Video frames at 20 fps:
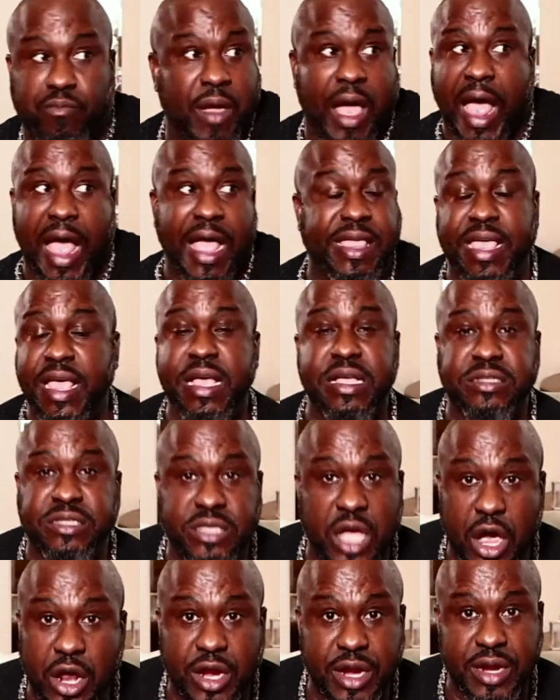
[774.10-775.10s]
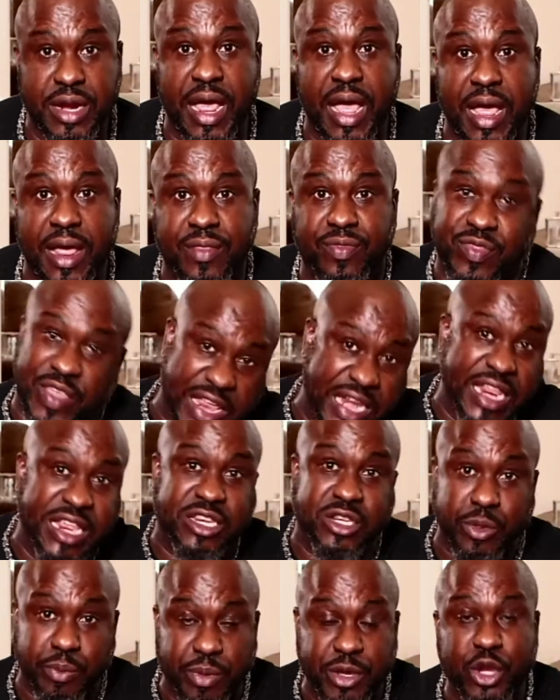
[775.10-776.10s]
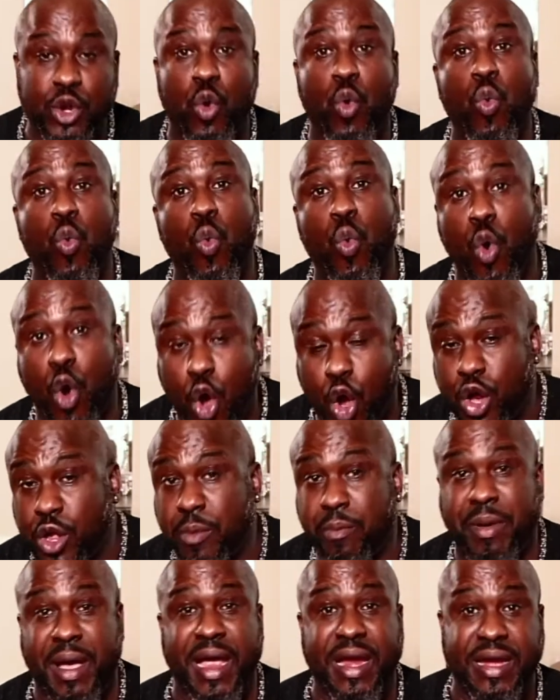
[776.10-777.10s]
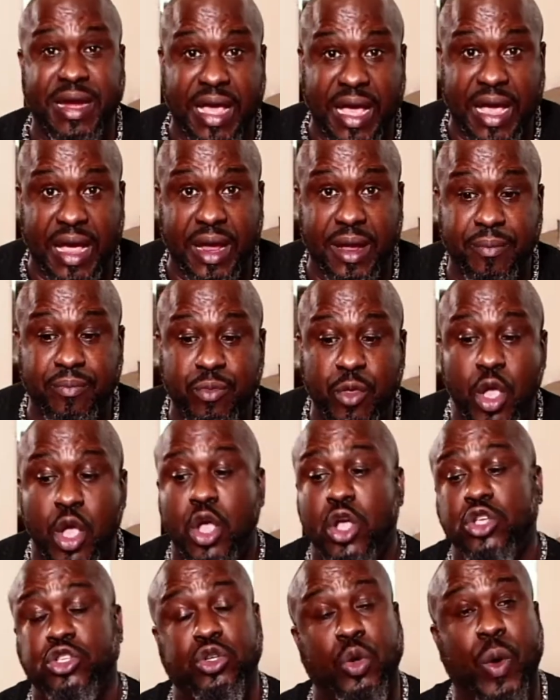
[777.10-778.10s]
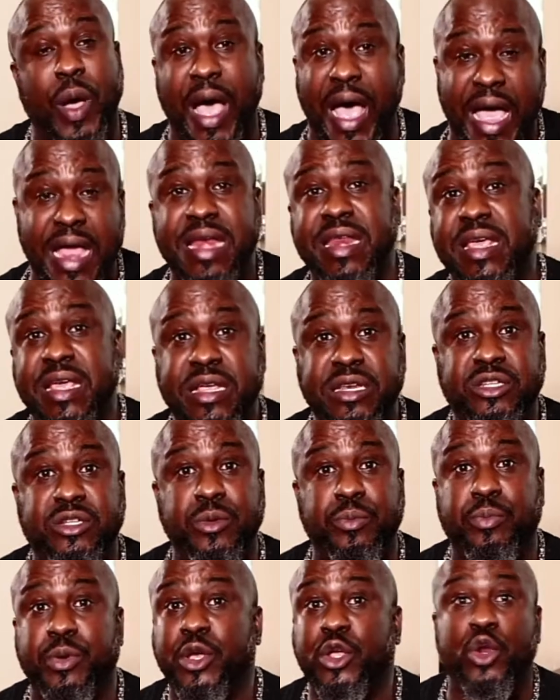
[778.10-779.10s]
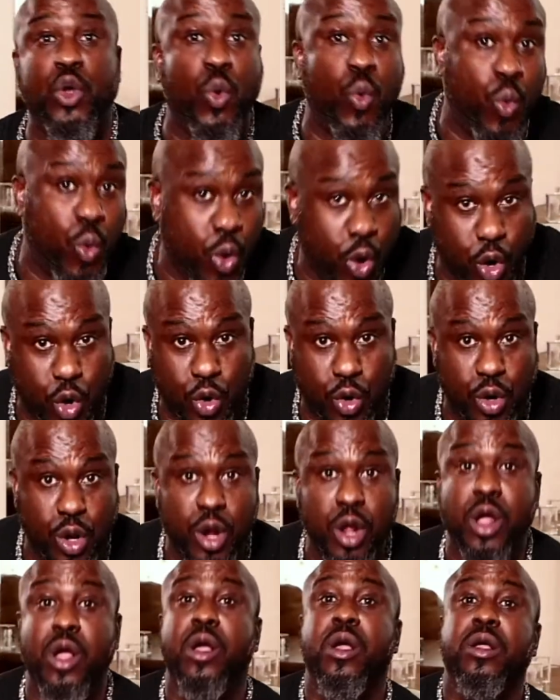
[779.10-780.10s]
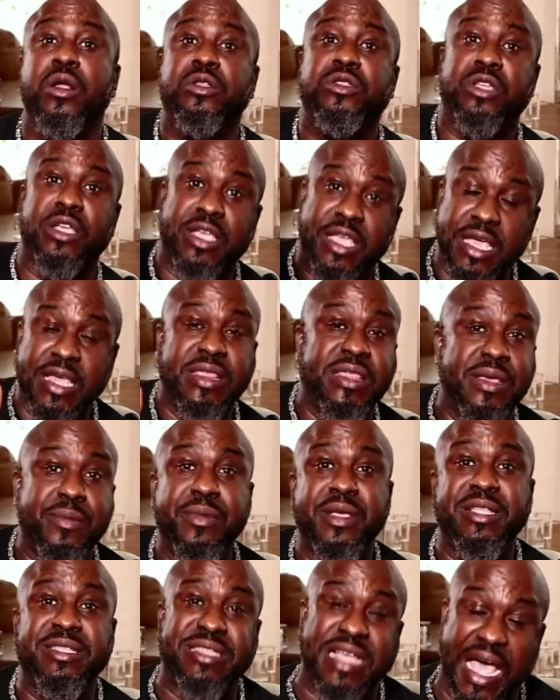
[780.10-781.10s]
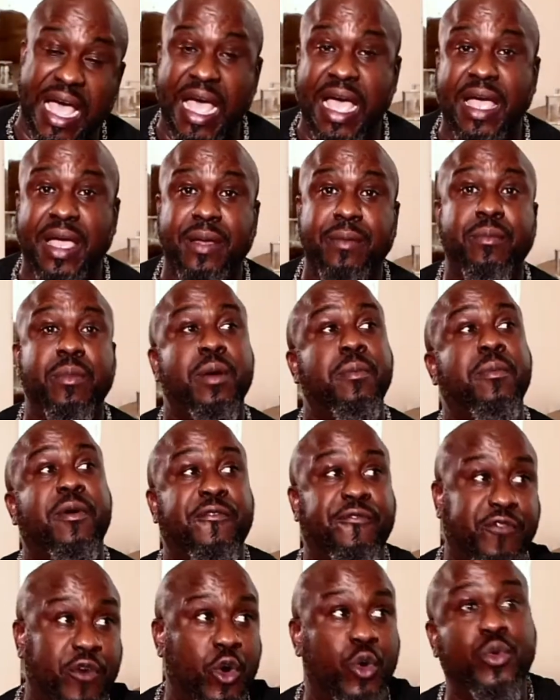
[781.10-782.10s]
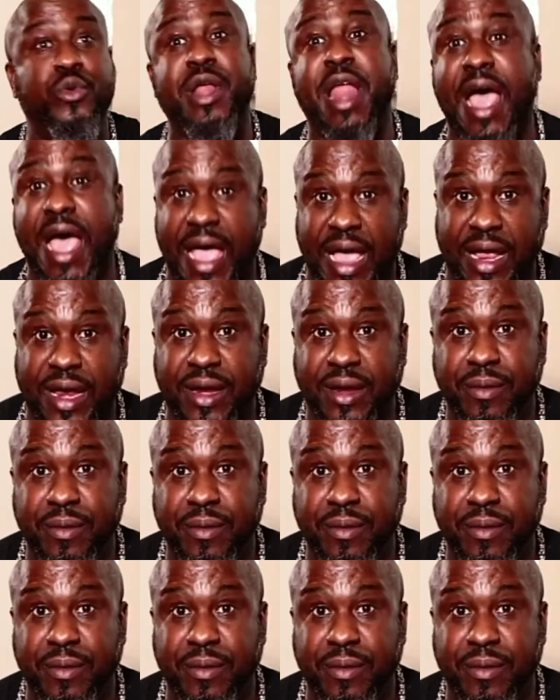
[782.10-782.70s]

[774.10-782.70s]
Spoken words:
I can't start at 9. They need to be to work by 9, so I need to be to work to get them in time before 9.